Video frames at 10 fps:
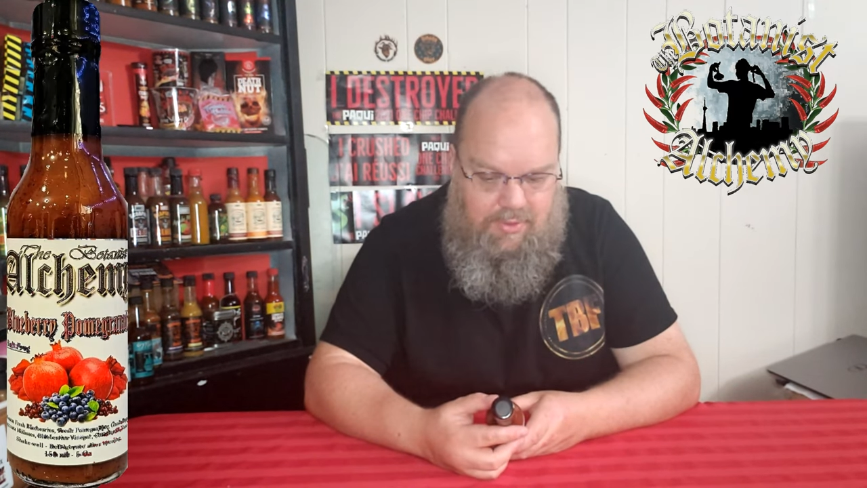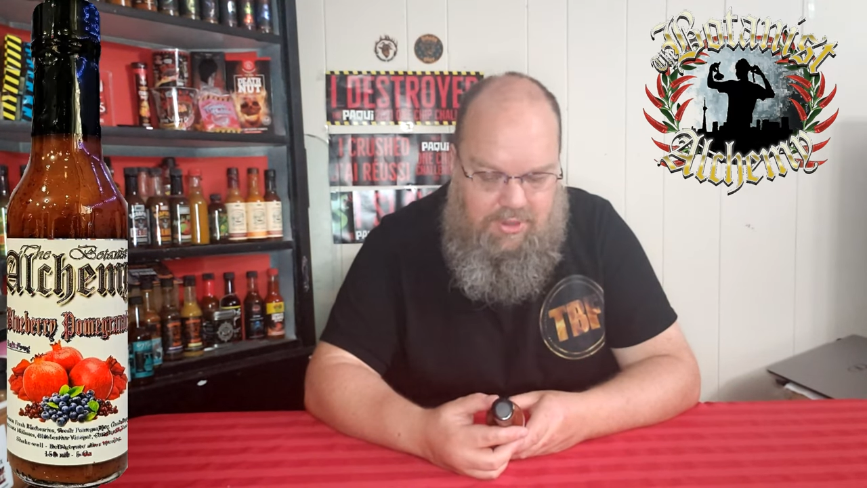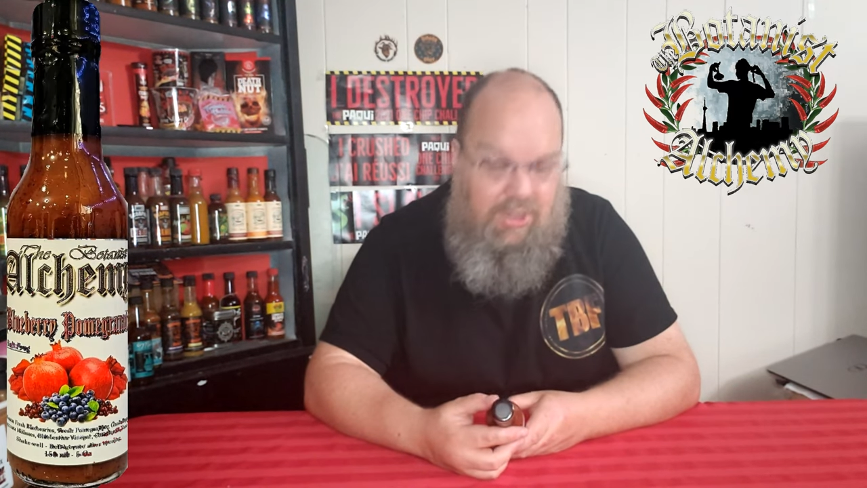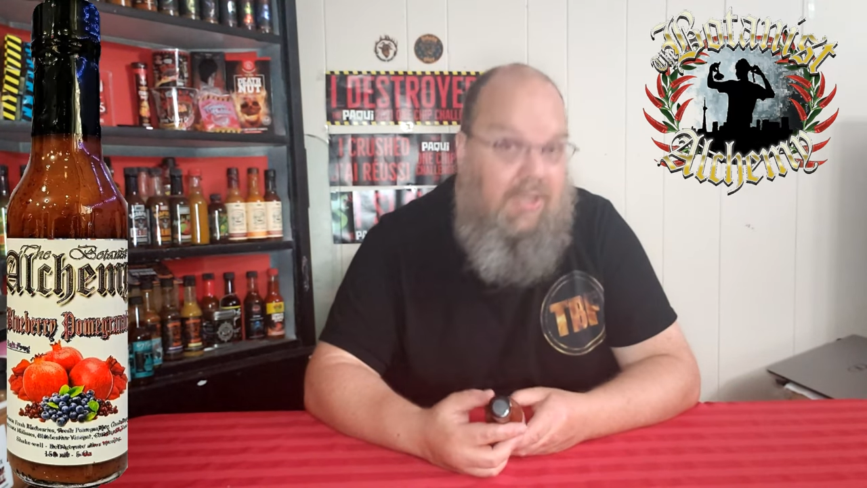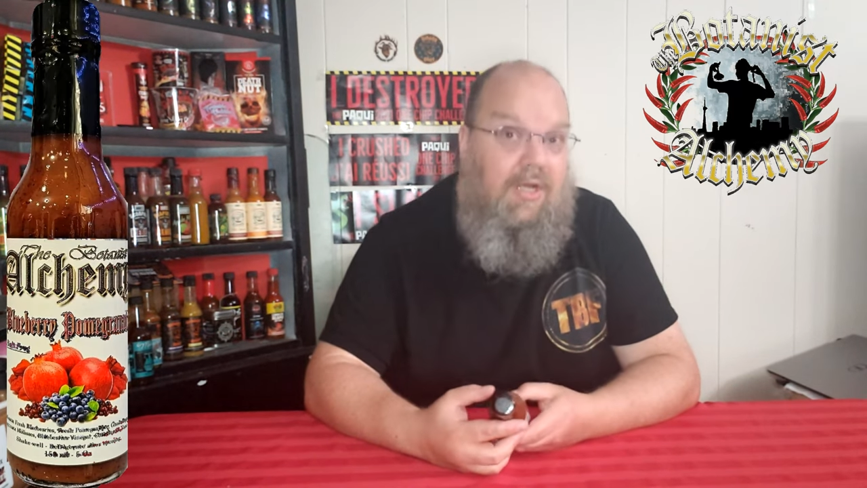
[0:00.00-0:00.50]

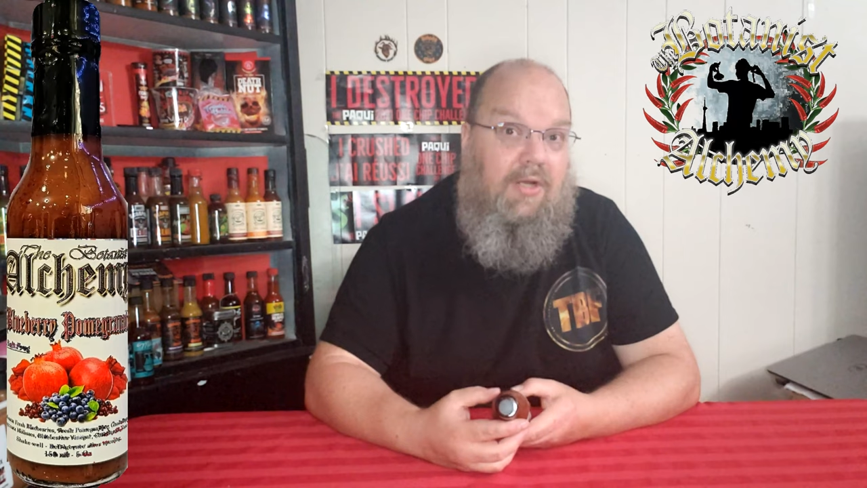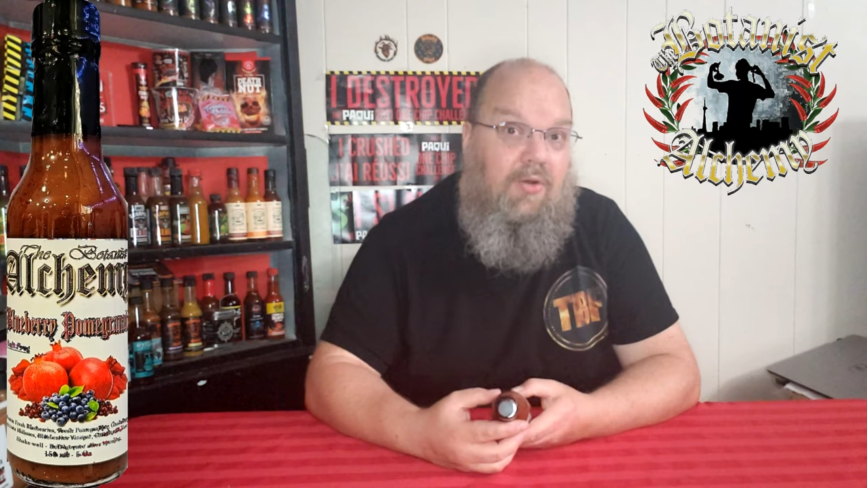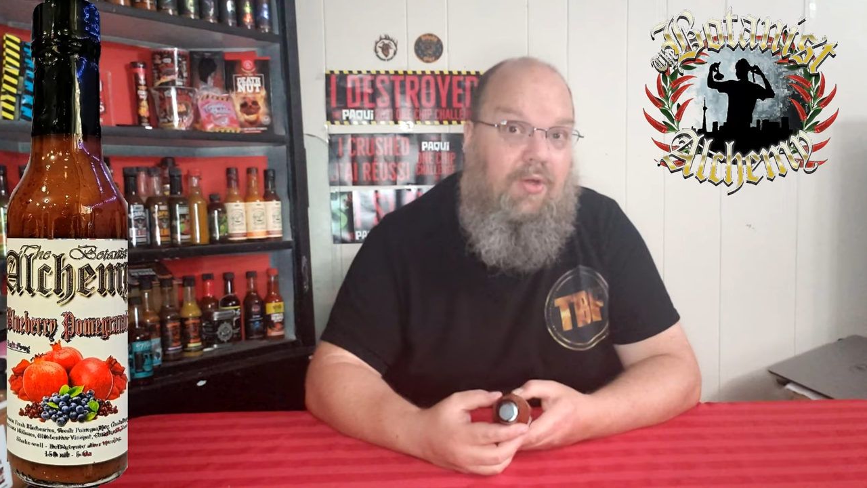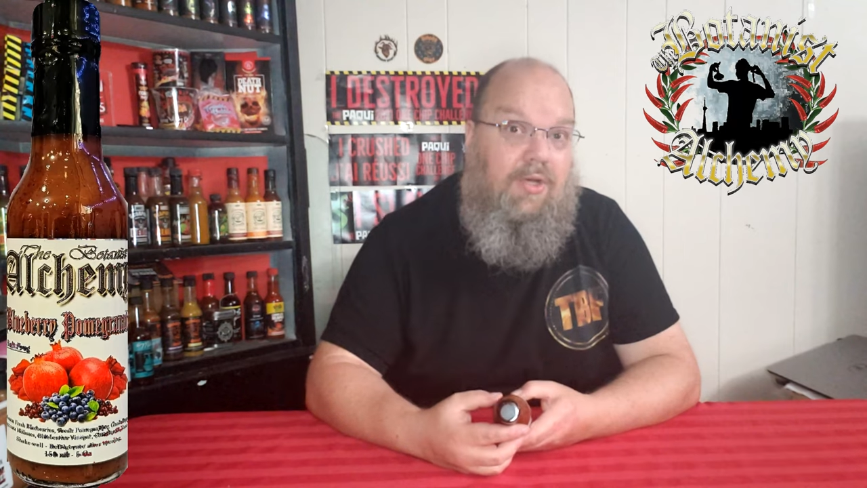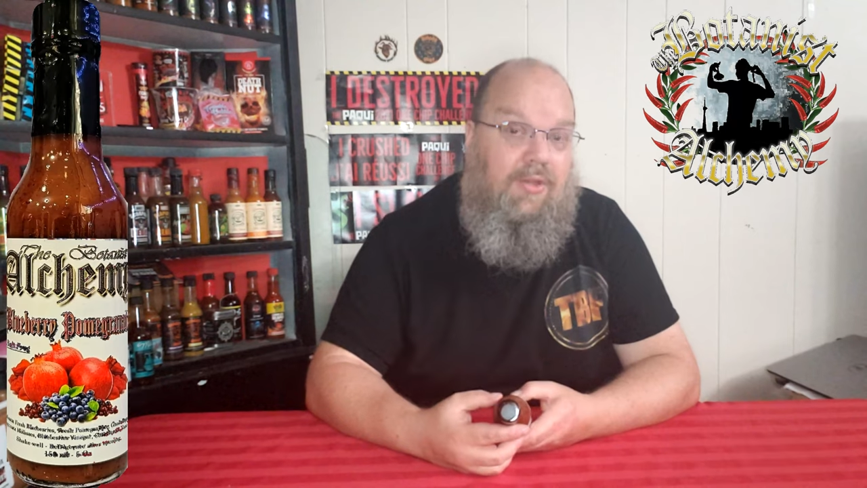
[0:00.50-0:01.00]
chili
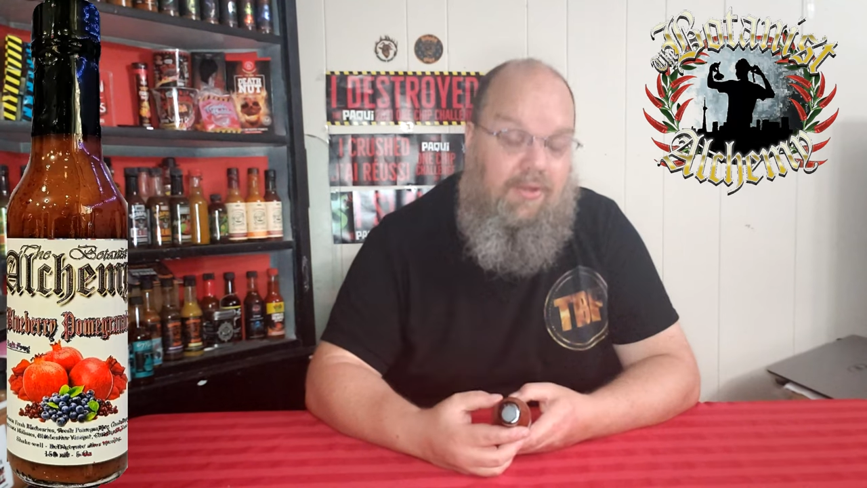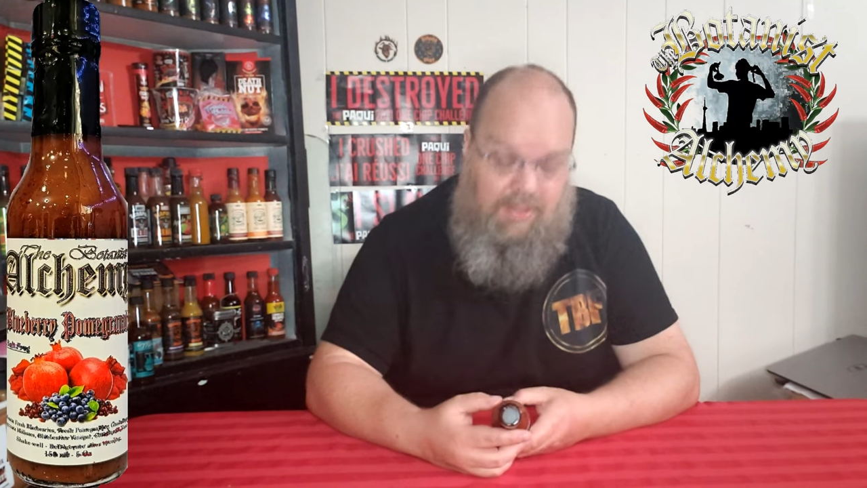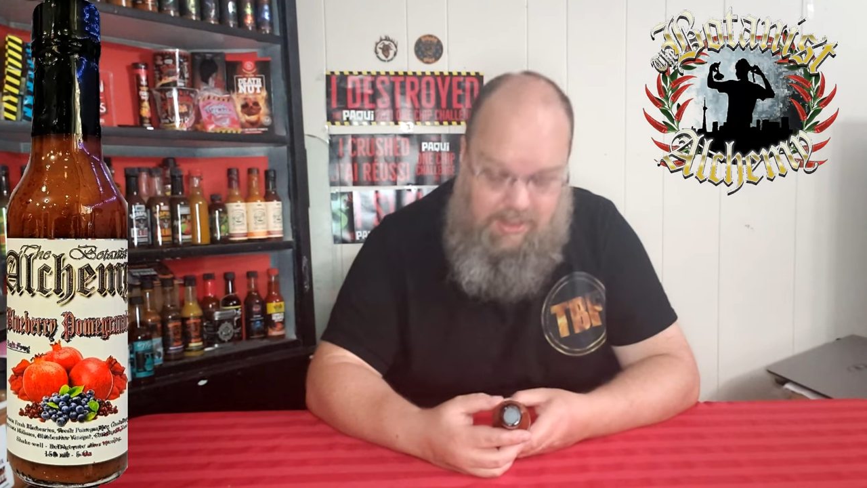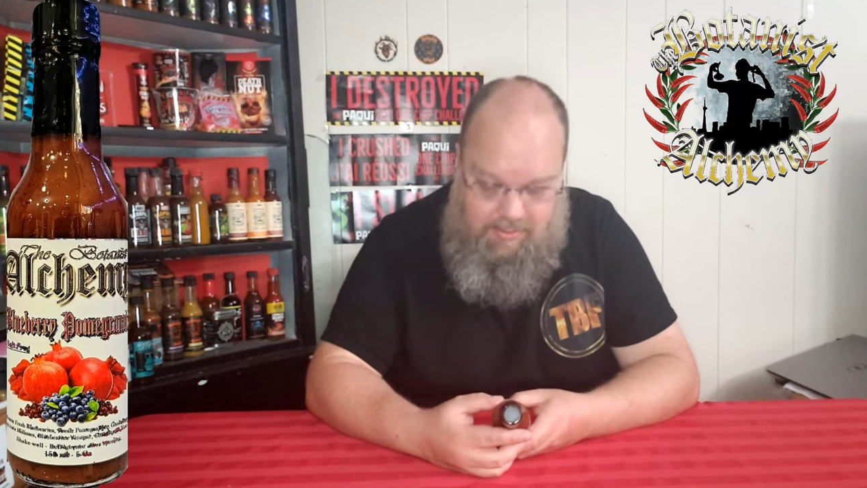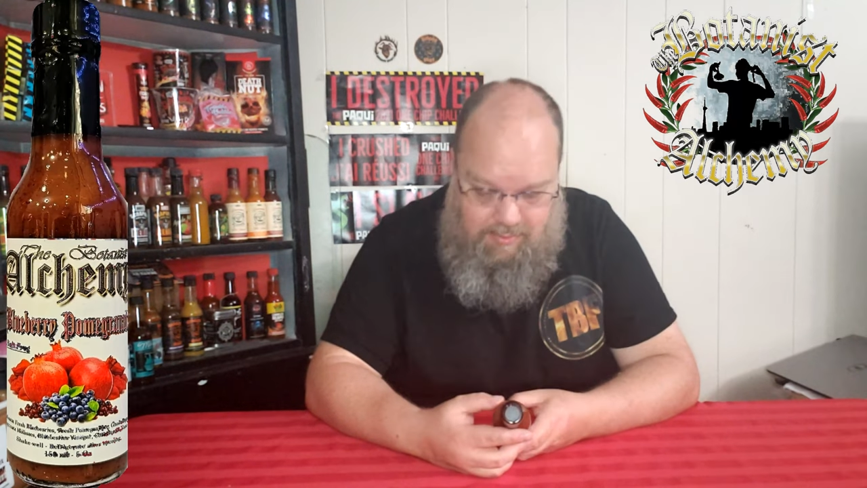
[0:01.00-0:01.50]
according to their
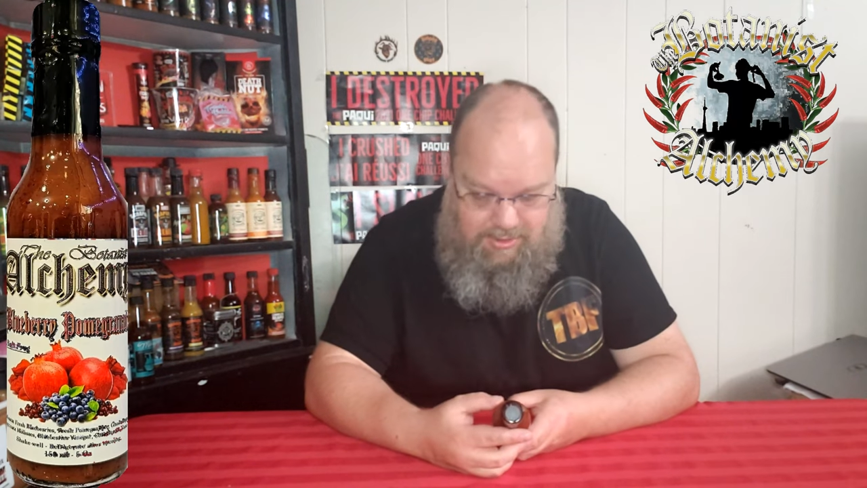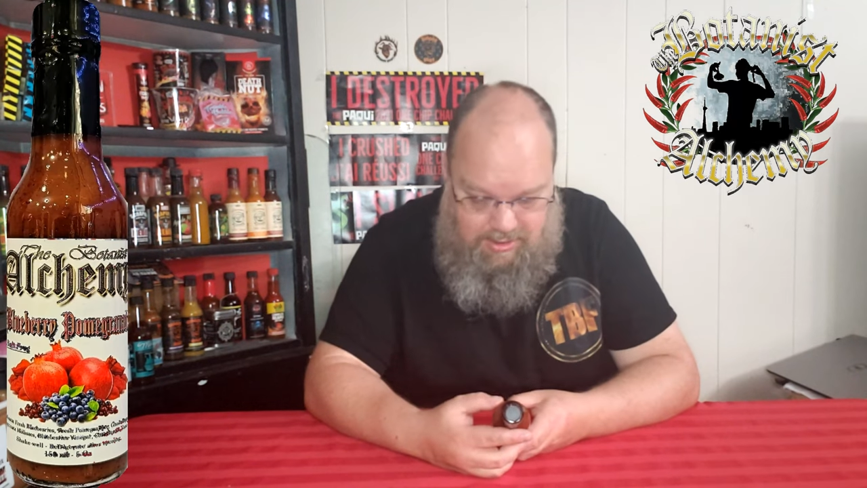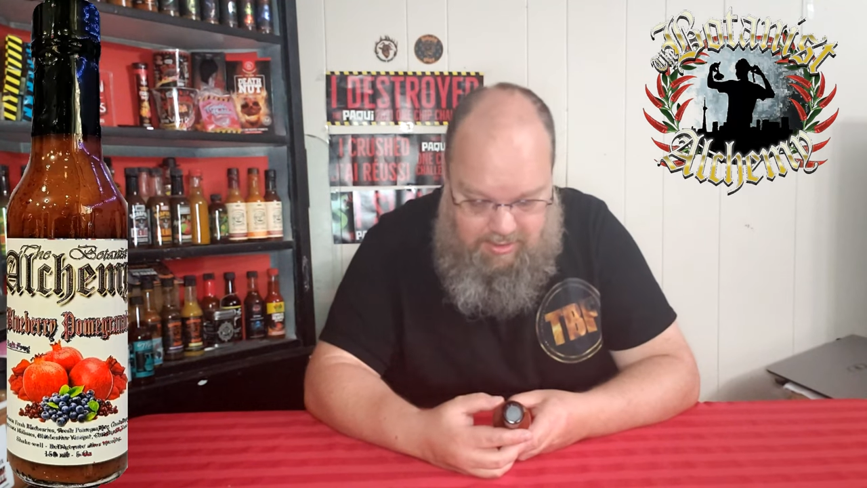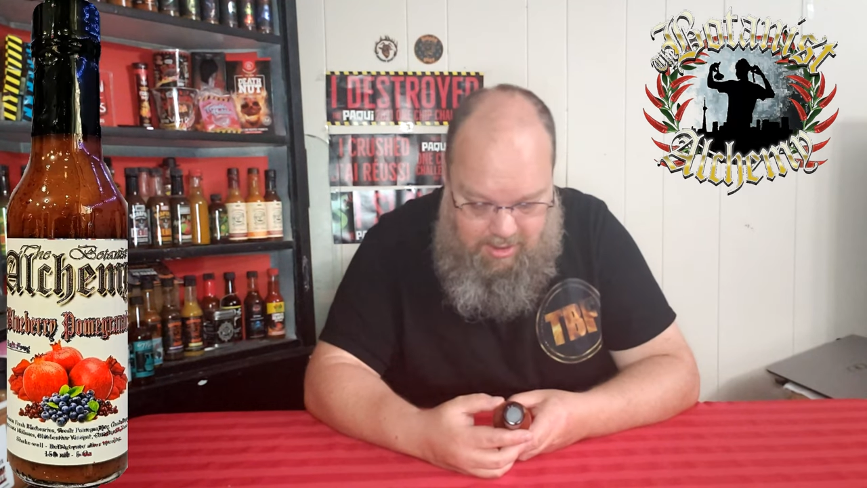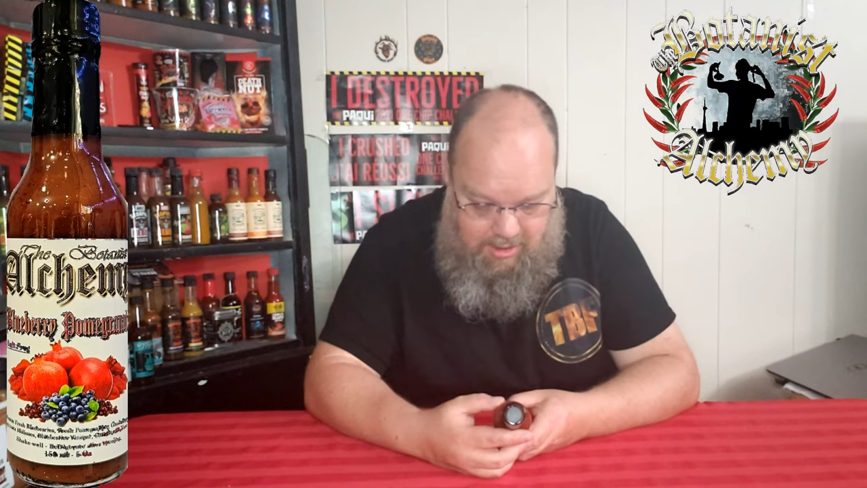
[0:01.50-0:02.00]
heat, which
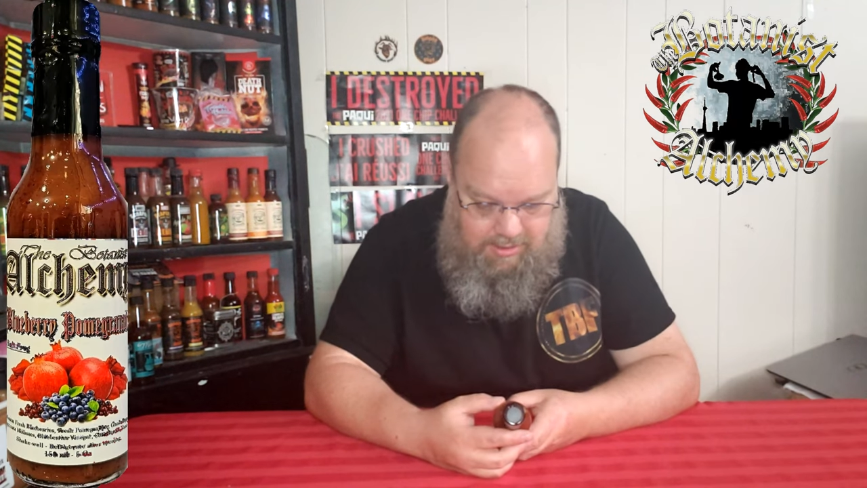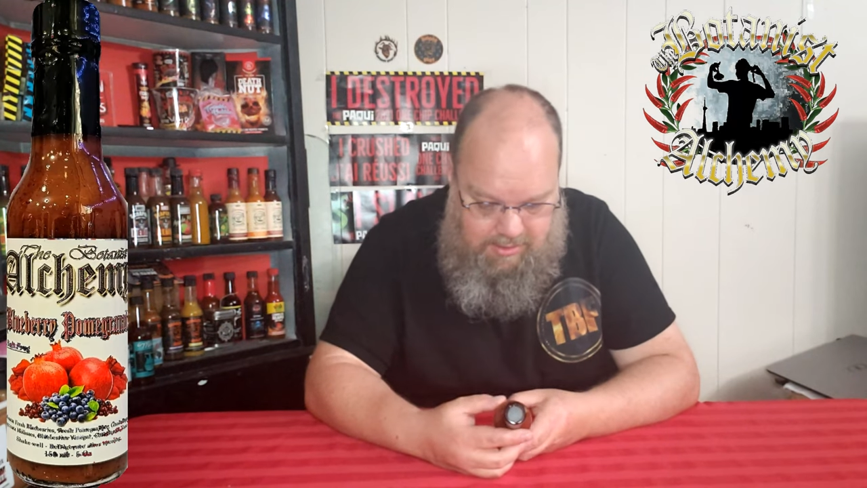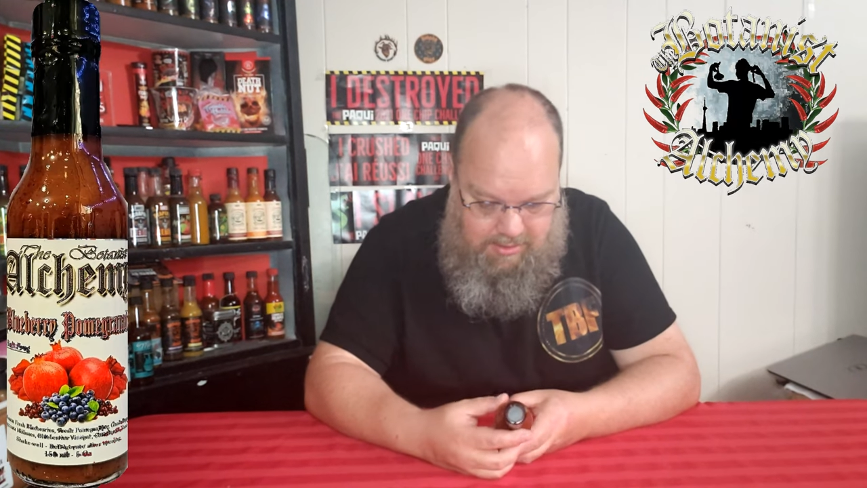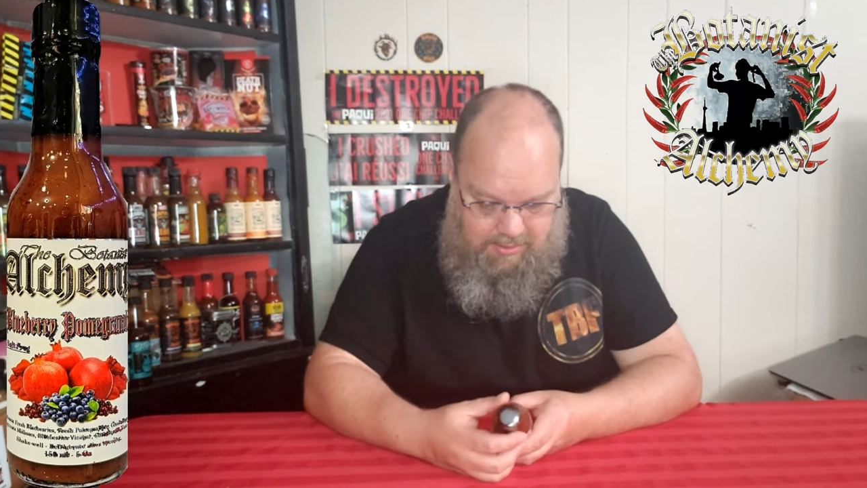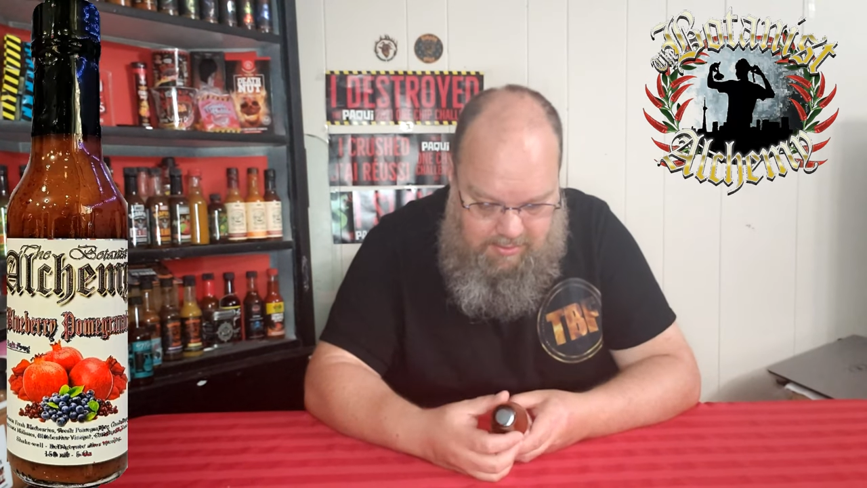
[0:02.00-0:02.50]
is hot,